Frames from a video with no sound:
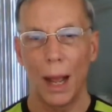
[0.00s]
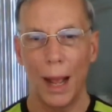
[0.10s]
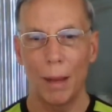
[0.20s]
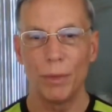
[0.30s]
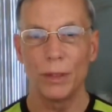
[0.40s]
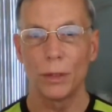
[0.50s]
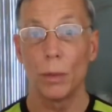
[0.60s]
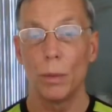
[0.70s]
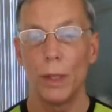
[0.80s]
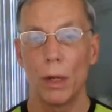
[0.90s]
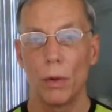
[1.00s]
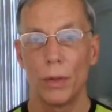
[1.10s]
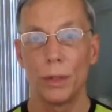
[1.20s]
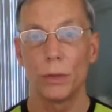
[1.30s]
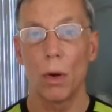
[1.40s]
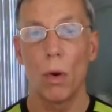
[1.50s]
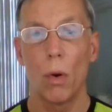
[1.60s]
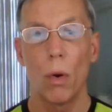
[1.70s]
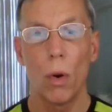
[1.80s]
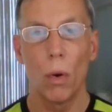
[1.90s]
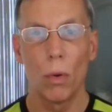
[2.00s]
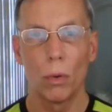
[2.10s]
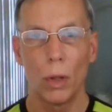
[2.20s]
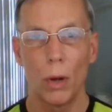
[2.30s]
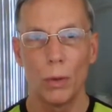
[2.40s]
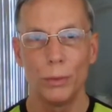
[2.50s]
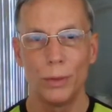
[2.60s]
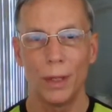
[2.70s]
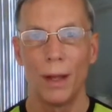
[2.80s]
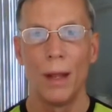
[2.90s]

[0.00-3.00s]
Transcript: Obviously, we know there's a whole host